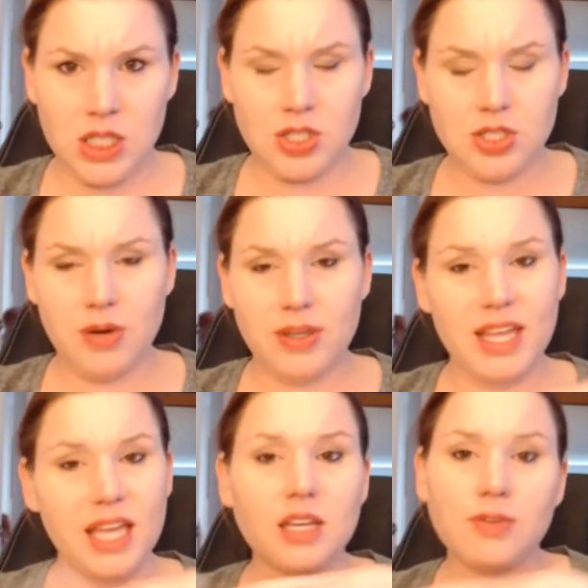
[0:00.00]
So, and
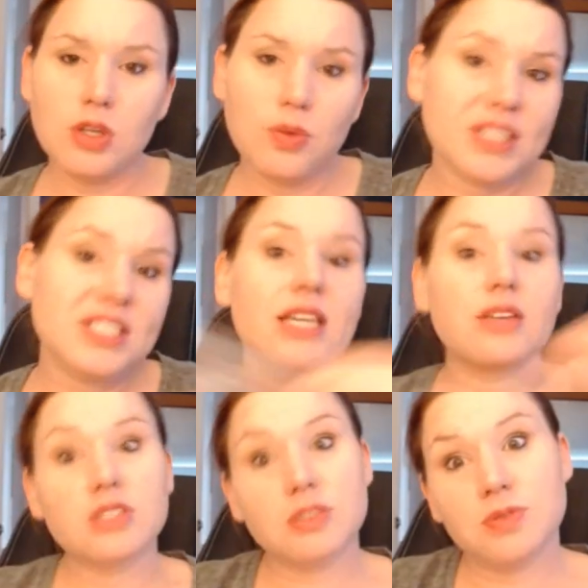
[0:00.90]
then if you want to take
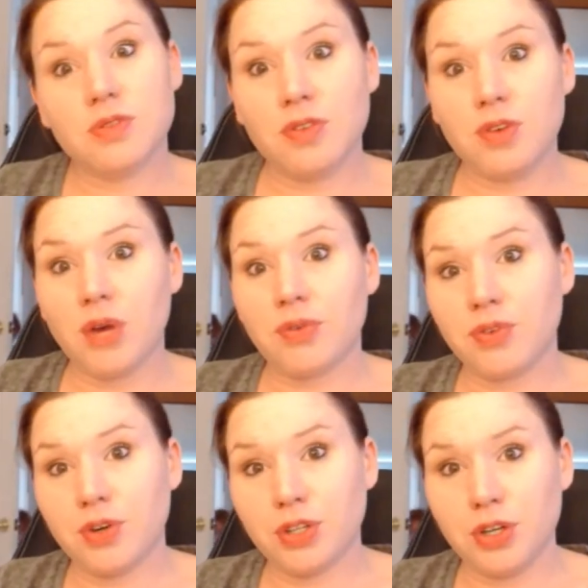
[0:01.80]
them
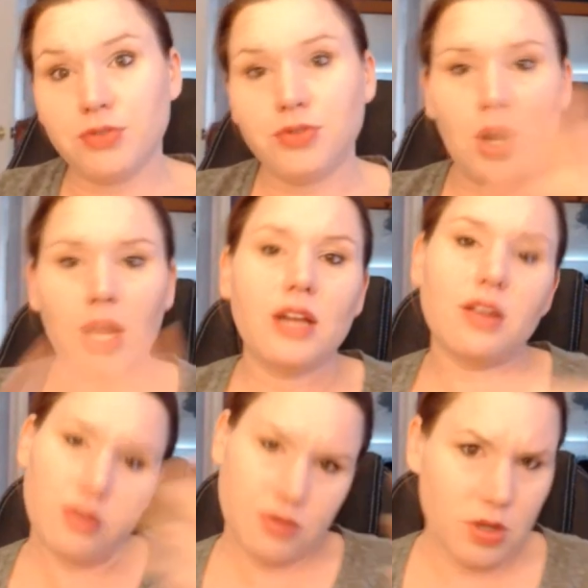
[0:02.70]
for your friend
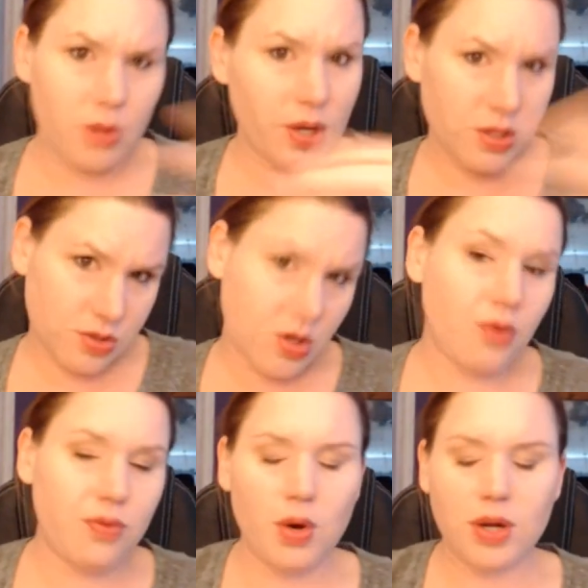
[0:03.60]
and so on and so
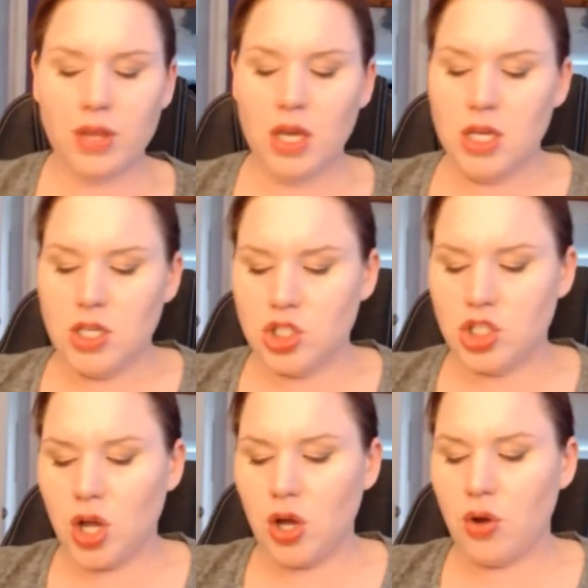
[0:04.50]
forth.
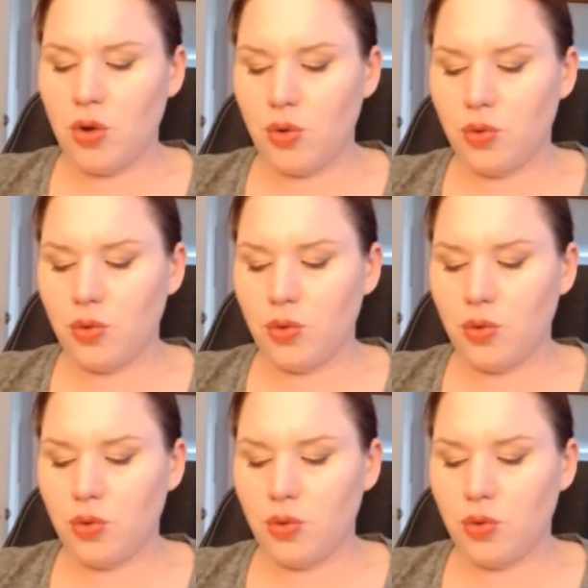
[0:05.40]
So,